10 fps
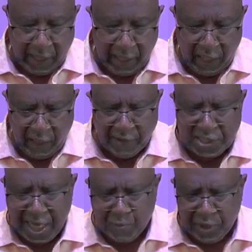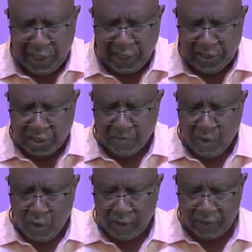Here is that reading some
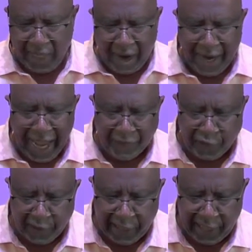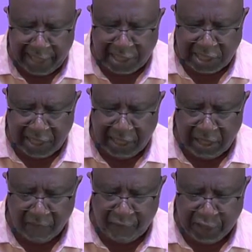more. Now, after he had
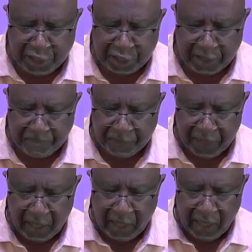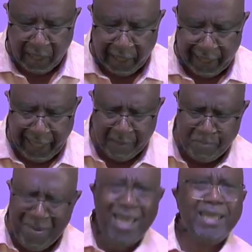seen the vision,
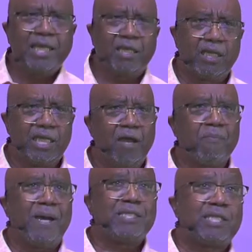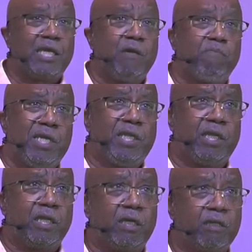immediately, everybody say
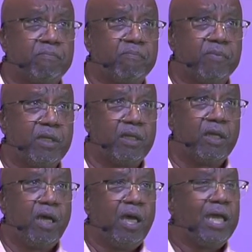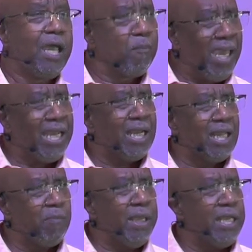immediately. Immediately,
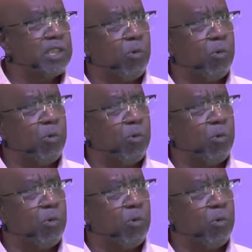immediately means